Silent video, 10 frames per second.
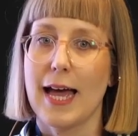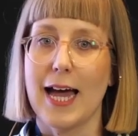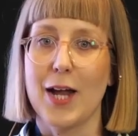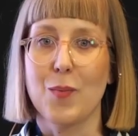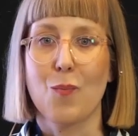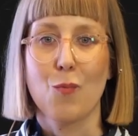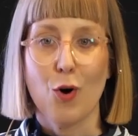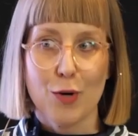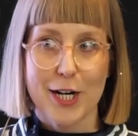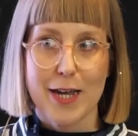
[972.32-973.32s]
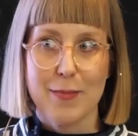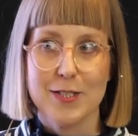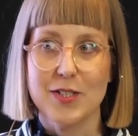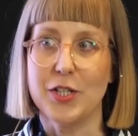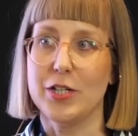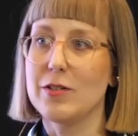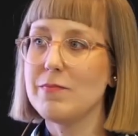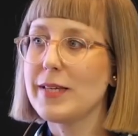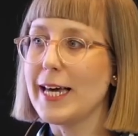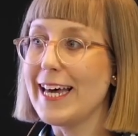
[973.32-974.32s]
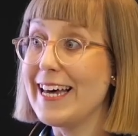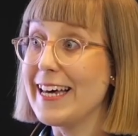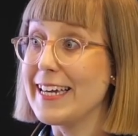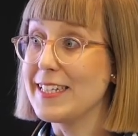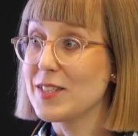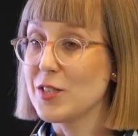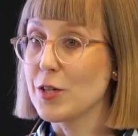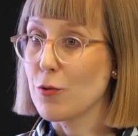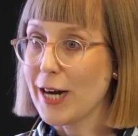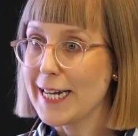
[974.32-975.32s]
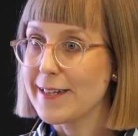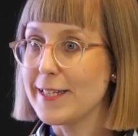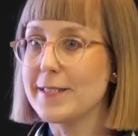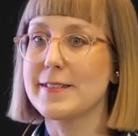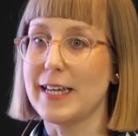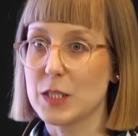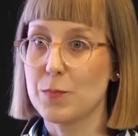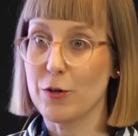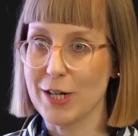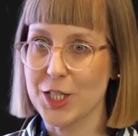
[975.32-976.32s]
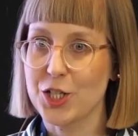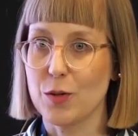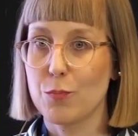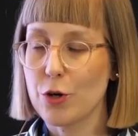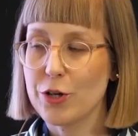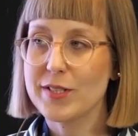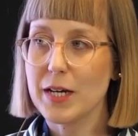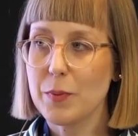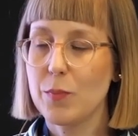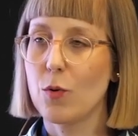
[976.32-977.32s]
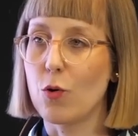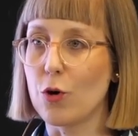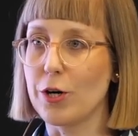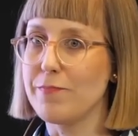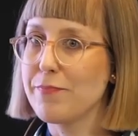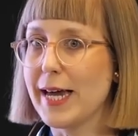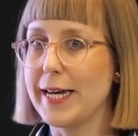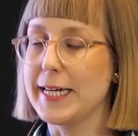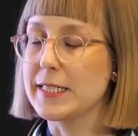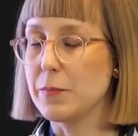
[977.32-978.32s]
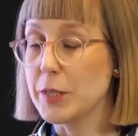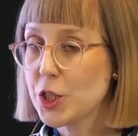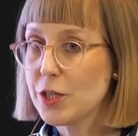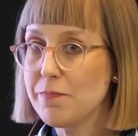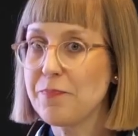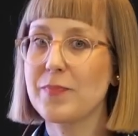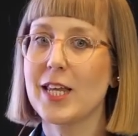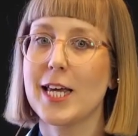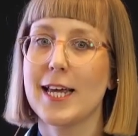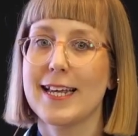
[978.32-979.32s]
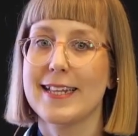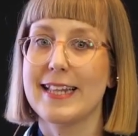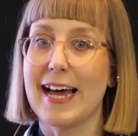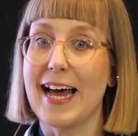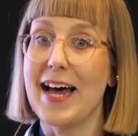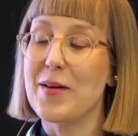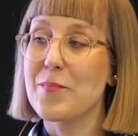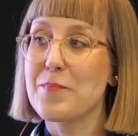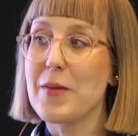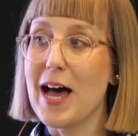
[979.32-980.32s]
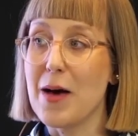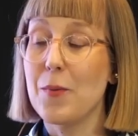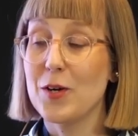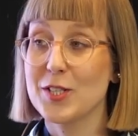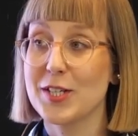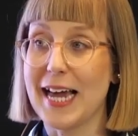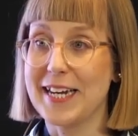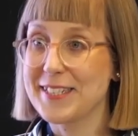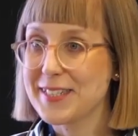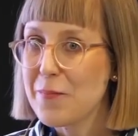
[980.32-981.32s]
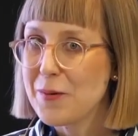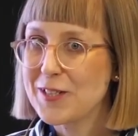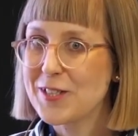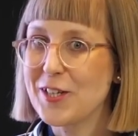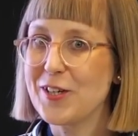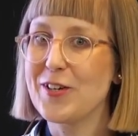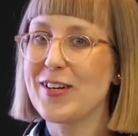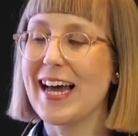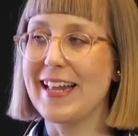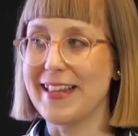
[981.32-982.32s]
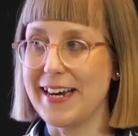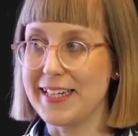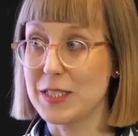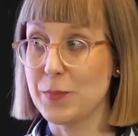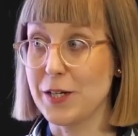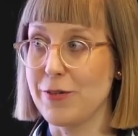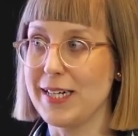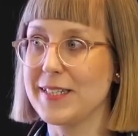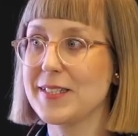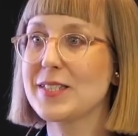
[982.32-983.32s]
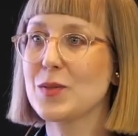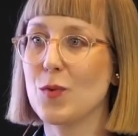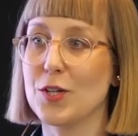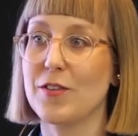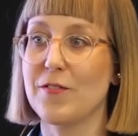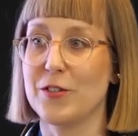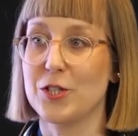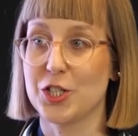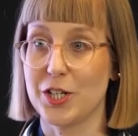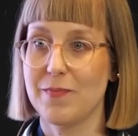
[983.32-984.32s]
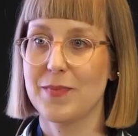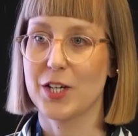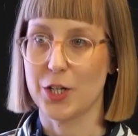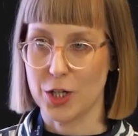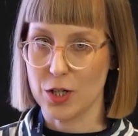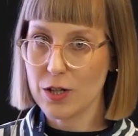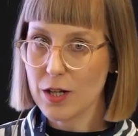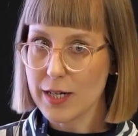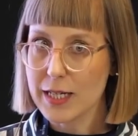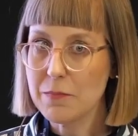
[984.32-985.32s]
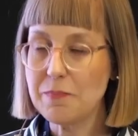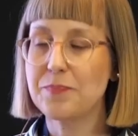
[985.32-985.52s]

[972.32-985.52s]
And what we're aiming to do is to create this experiential prototype or an exhibition that a person can step into and then experience what the future could look like.